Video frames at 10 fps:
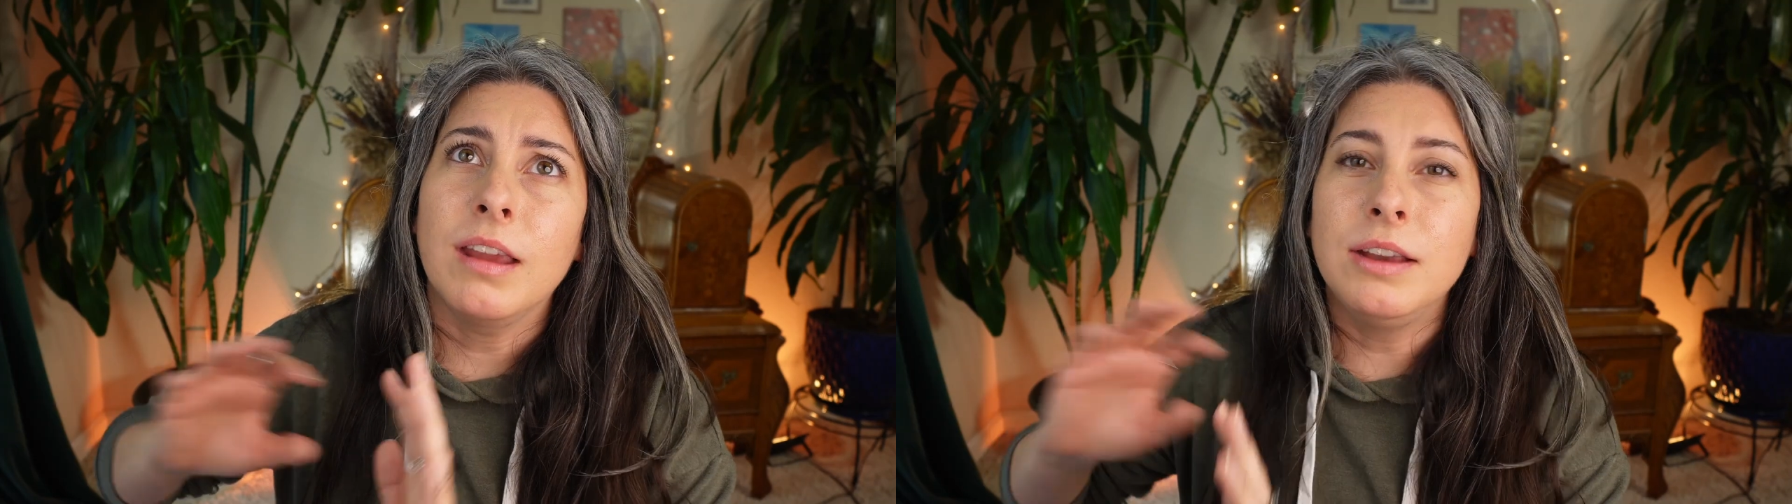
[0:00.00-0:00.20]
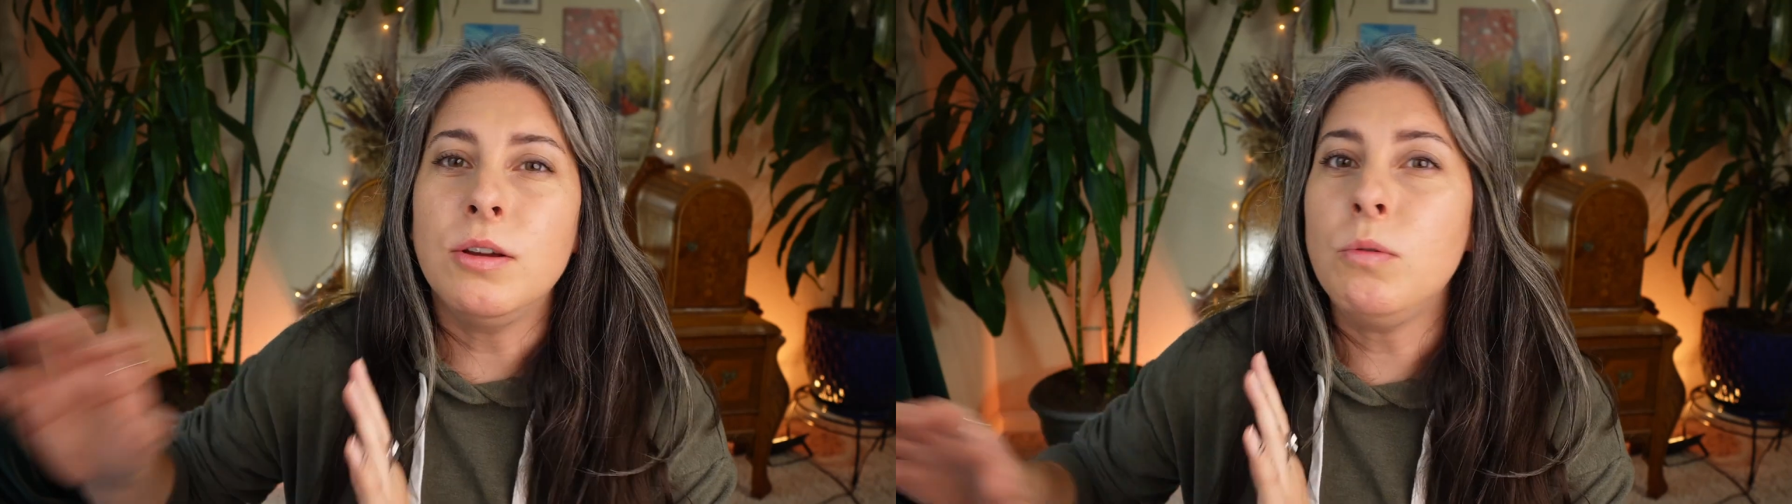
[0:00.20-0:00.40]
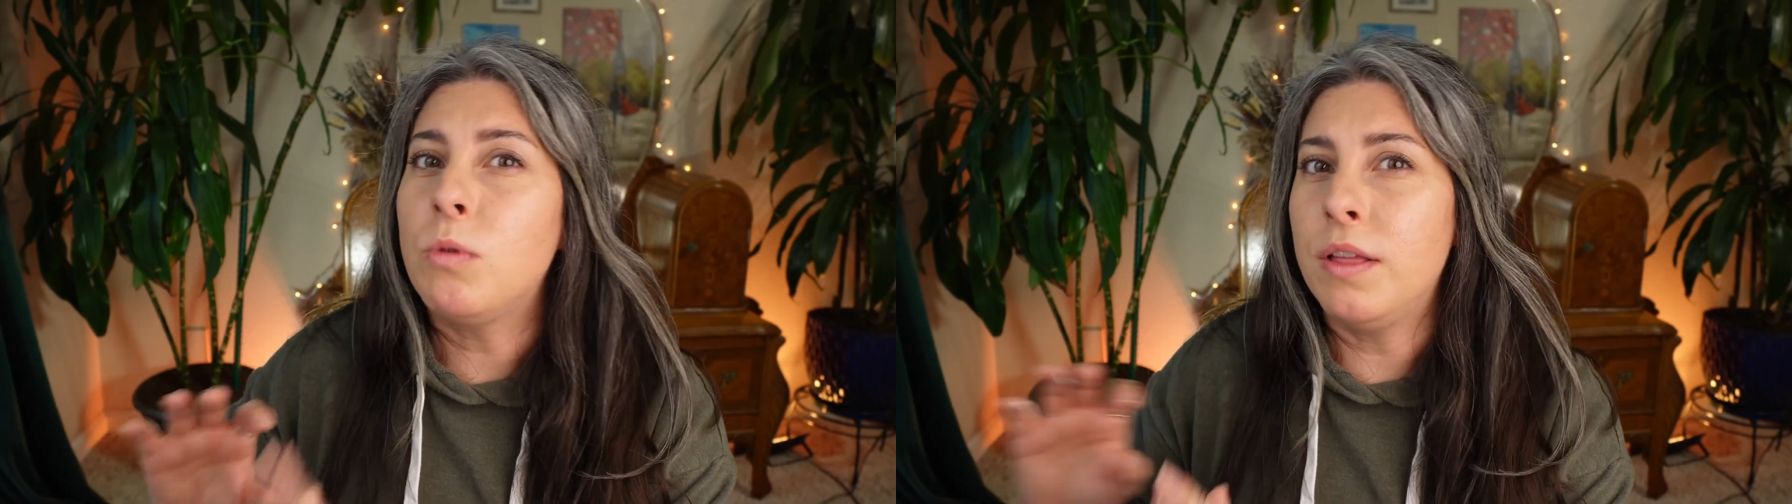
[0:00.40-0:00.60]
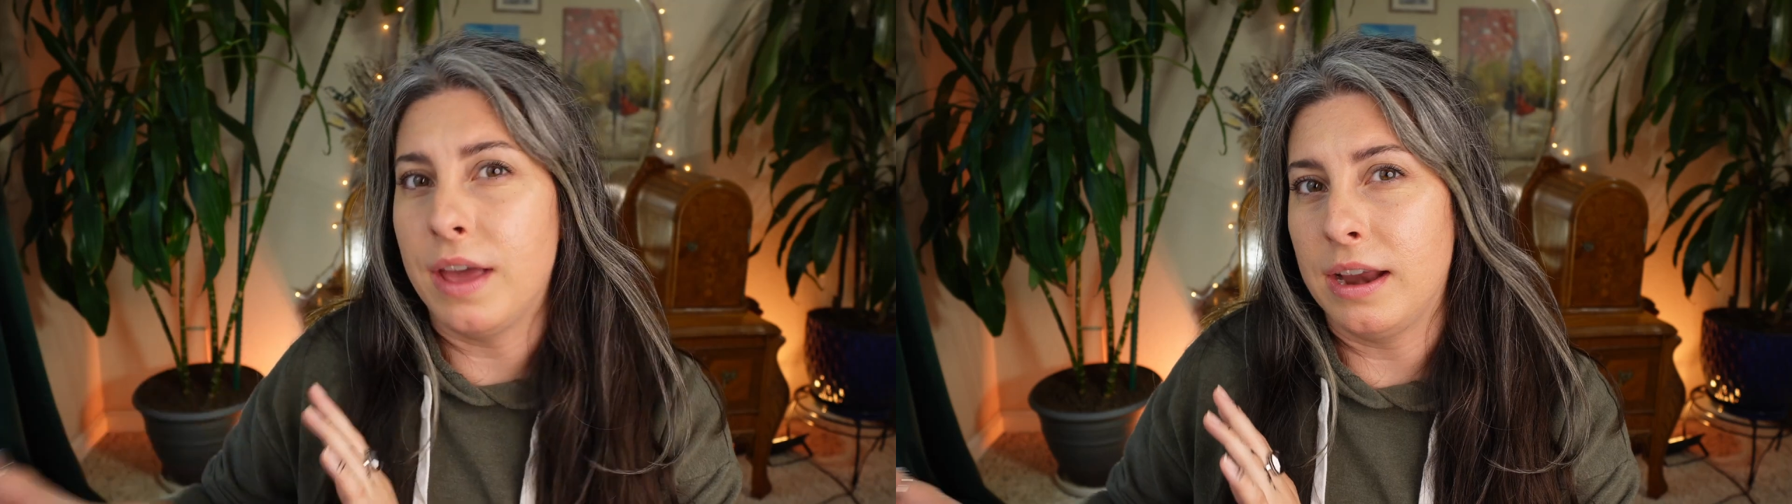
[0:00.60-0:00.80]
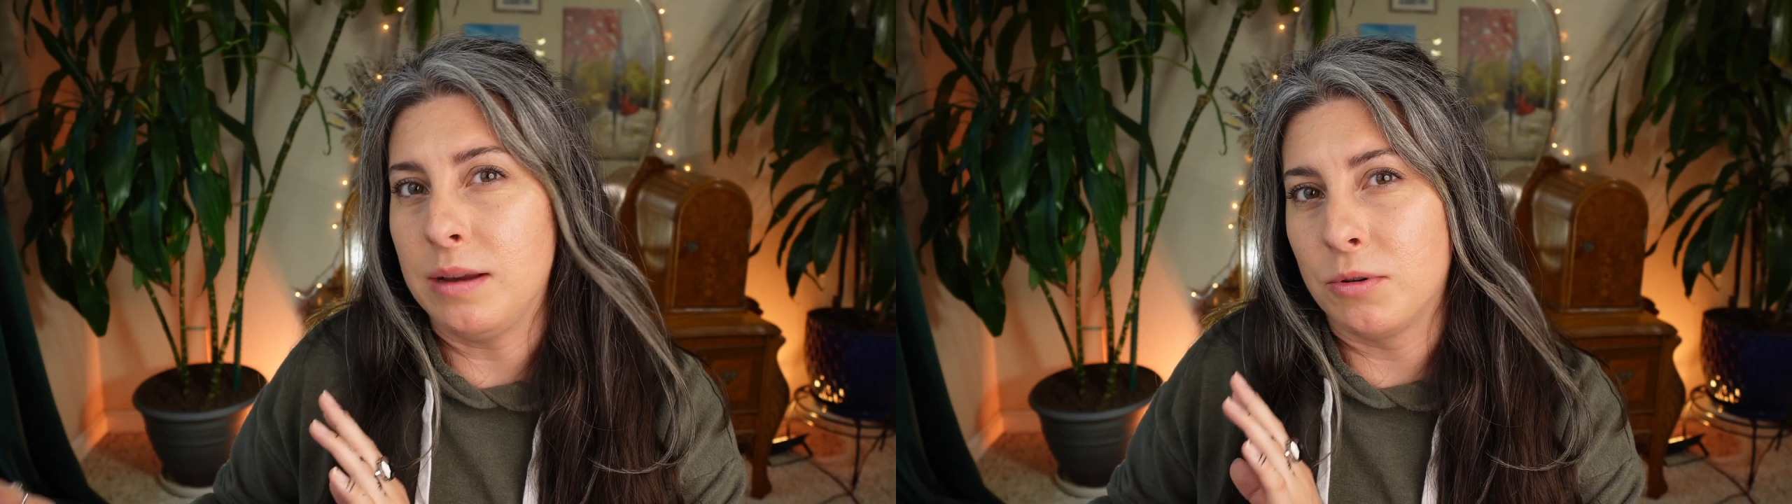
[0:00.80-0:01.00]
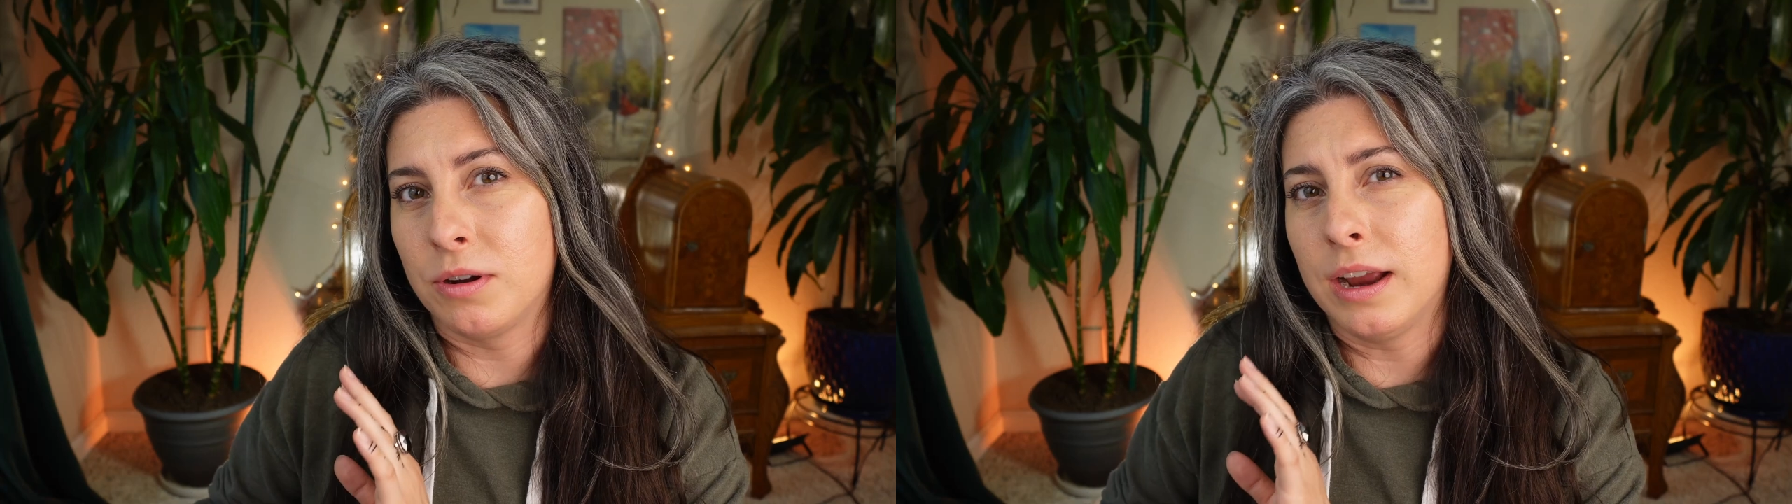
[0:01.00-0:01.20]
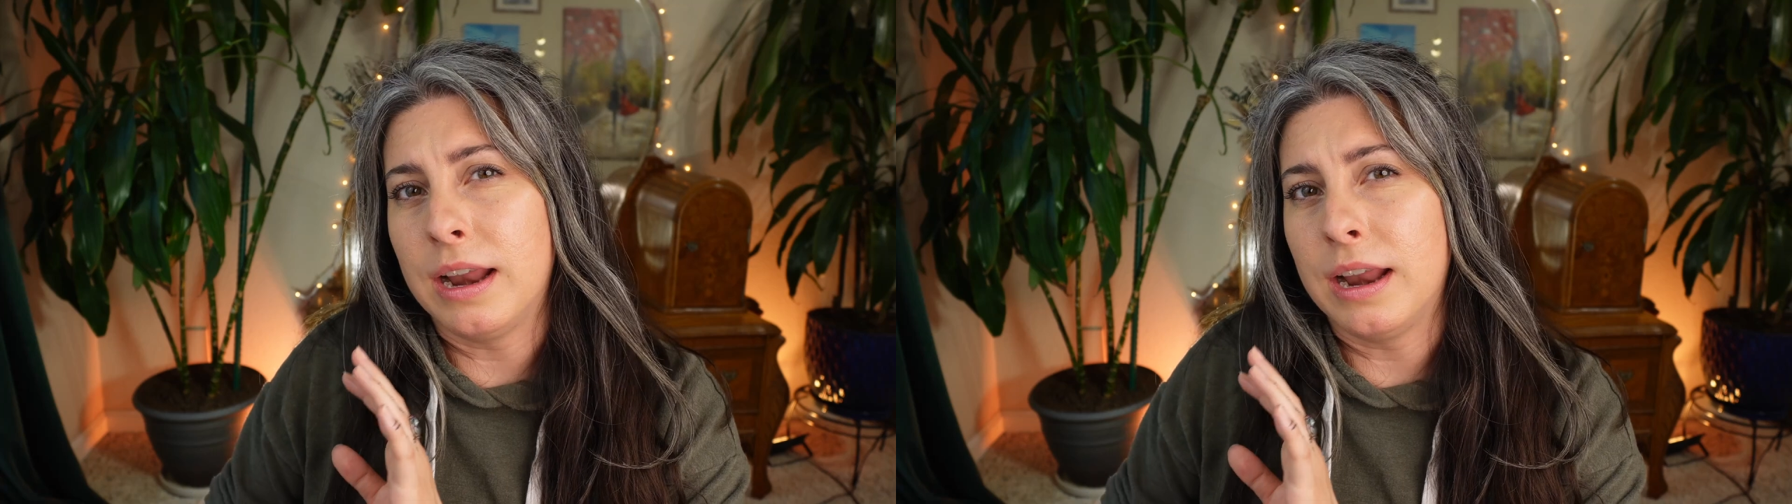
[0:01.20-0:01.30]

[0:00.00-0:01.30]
I don't want that anymore,